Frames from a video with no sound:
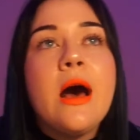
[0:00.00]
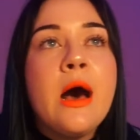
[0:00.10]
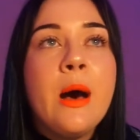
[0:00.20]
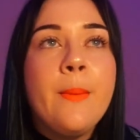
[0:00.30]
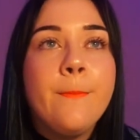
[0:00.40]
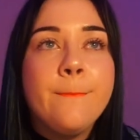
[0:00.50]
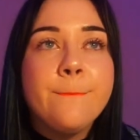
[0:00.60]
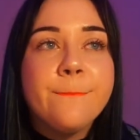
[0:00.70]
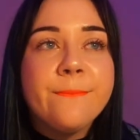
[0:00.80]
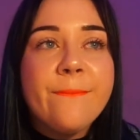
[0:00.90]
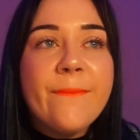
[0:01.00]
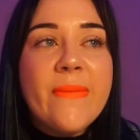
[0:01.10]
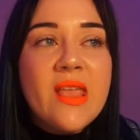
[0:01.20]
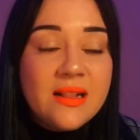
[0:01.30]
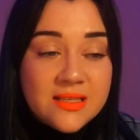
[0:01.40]
And
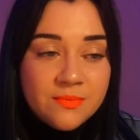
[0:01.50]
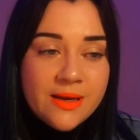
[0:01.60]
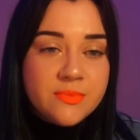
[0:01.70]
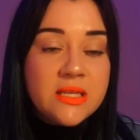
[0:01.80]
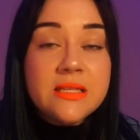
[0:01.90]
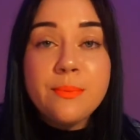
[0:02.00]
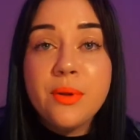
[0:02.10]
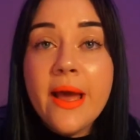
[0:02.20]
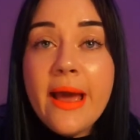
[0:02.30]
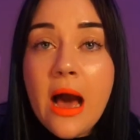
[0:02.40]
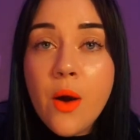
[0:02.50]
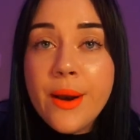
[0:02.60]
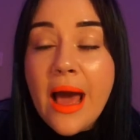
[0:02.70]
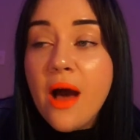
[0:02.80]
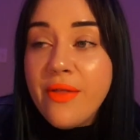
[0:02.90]
sometimes this can play out
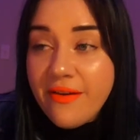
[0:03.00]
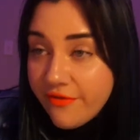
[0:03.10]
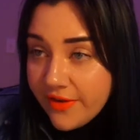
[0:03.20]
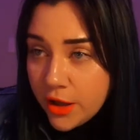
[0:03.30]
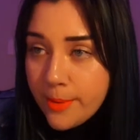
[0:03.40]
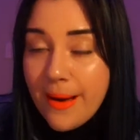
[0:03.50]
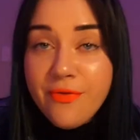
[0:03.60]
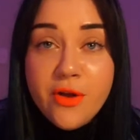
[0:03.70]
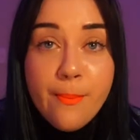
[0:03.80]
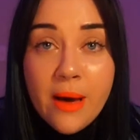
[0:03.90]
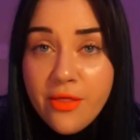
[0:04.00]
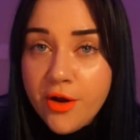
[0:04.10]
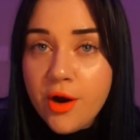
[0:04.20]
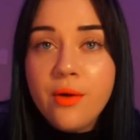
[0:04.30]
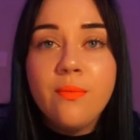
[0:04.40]
in how they feel about their
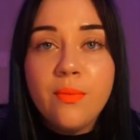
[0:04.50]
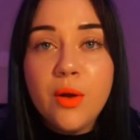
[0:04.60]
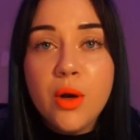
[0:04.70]
mother. You